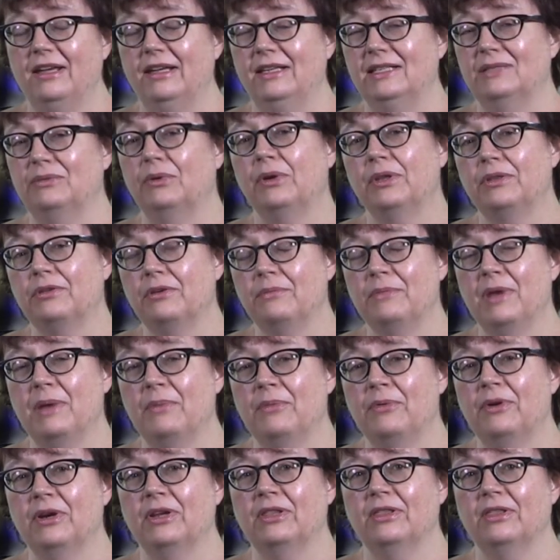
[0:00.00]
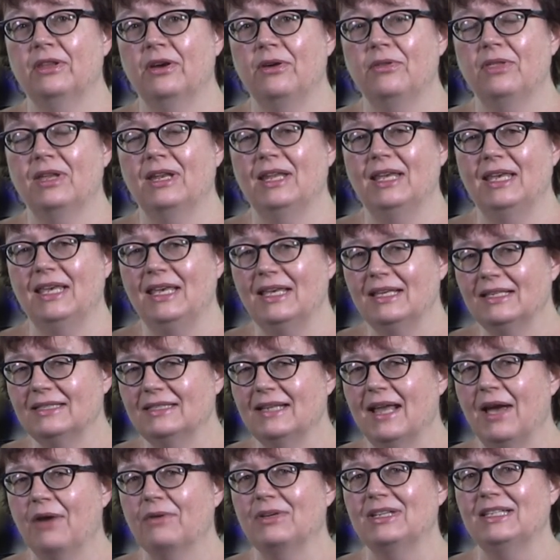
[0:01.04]
It's worth remembering, though, that he's
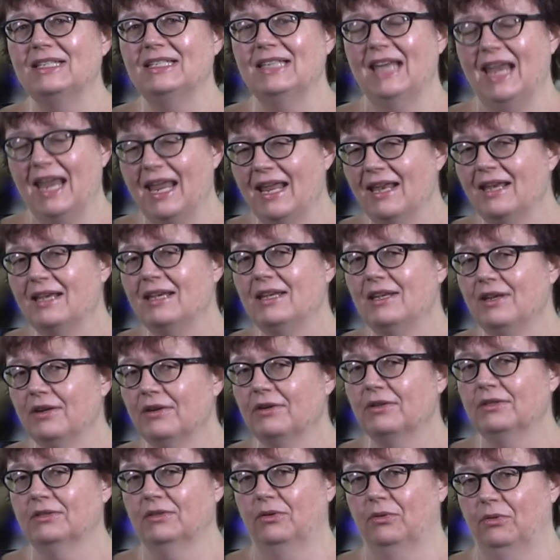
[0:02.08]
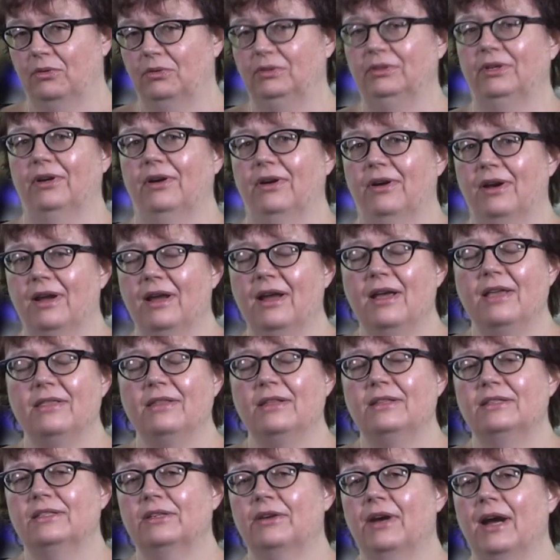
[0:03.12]
now 10 years older
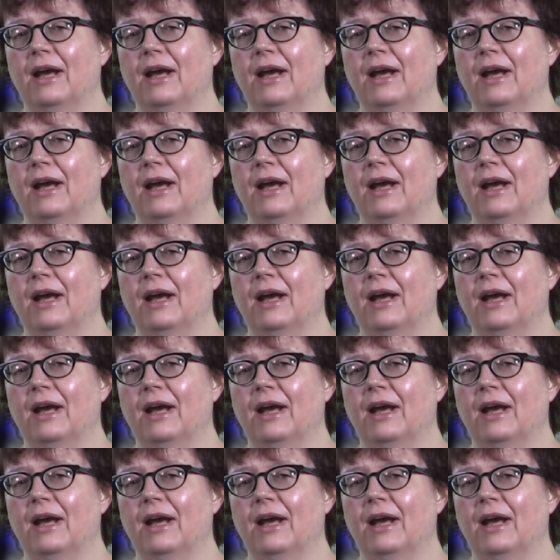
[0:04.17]
than Sir